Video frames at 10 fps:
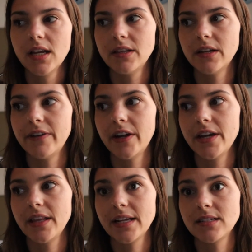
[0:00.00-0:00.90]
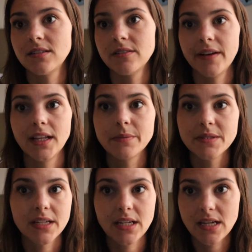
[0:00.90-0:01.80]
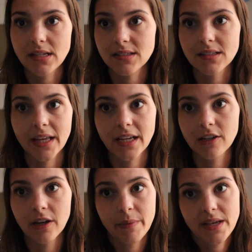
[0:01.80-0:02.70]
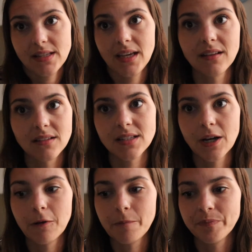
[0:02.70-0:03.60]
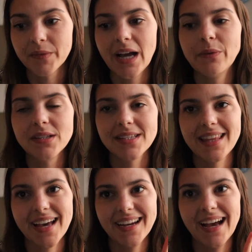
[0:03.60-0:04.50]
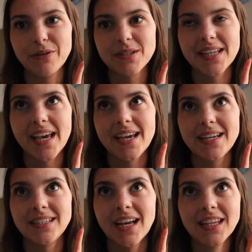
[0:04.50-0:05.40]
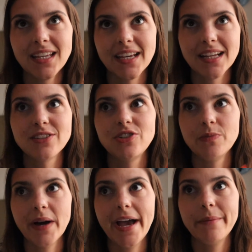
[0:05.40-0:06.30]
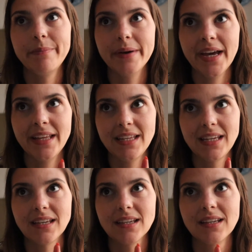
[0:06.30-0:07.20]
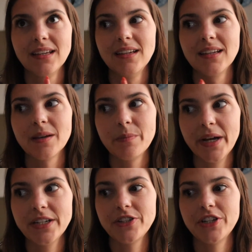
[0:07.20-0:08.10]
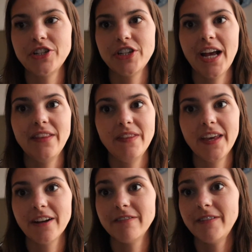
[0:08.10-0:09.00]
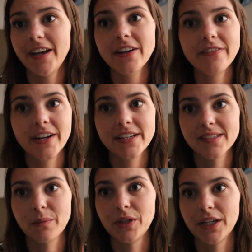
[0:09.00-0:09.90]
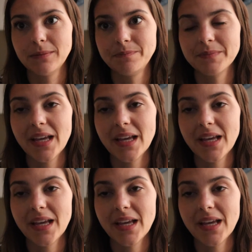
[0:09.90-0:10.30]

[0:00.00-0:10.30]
They're very like developed cities, like amazing. So I will say that. I will say nothing against Dubai, but I think compared to Shenzhen, they're very, very similar.